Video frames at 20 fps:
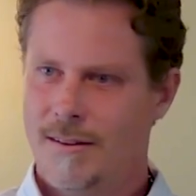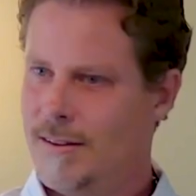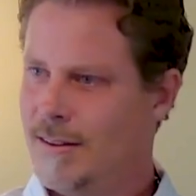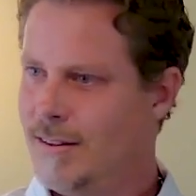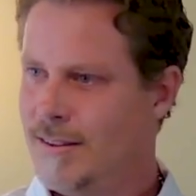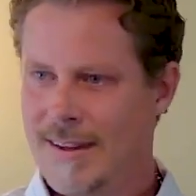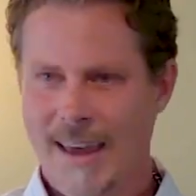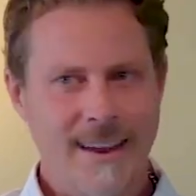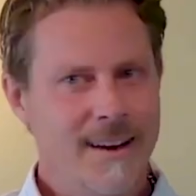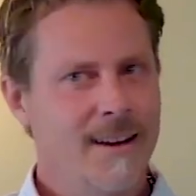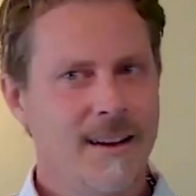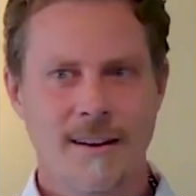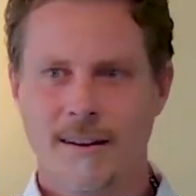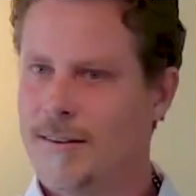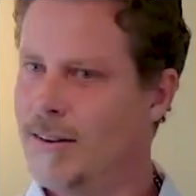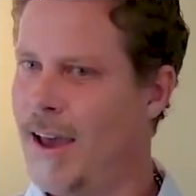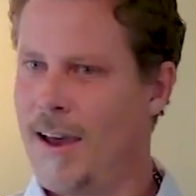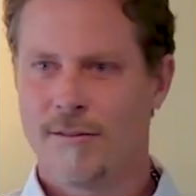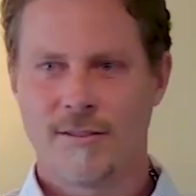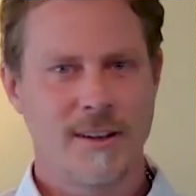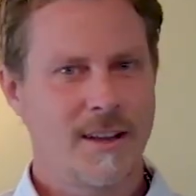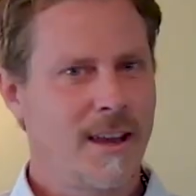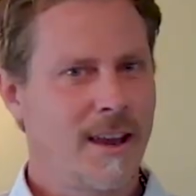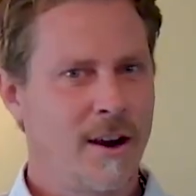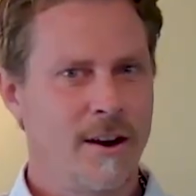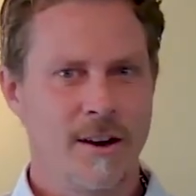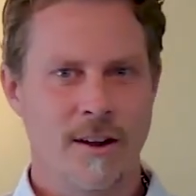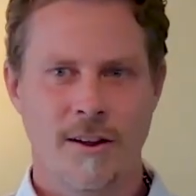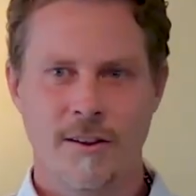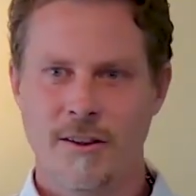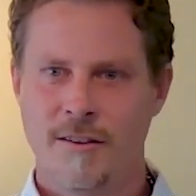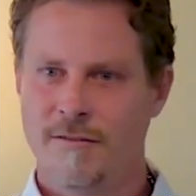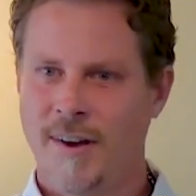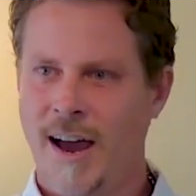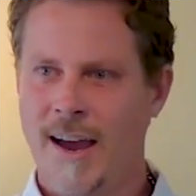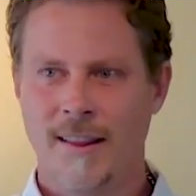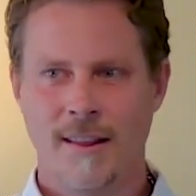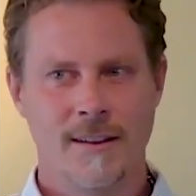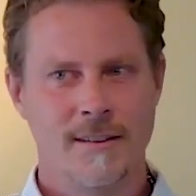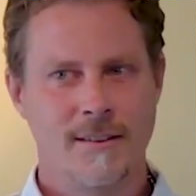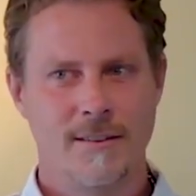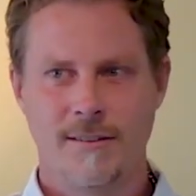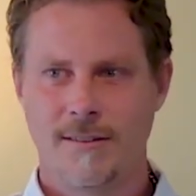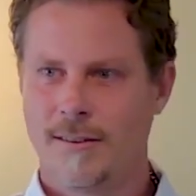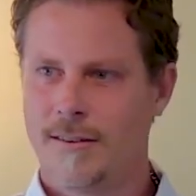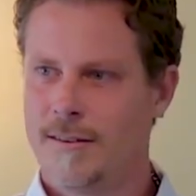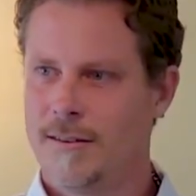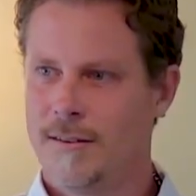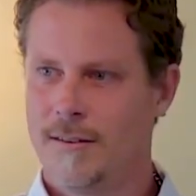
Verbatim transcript: They didn't have to carry on the violence.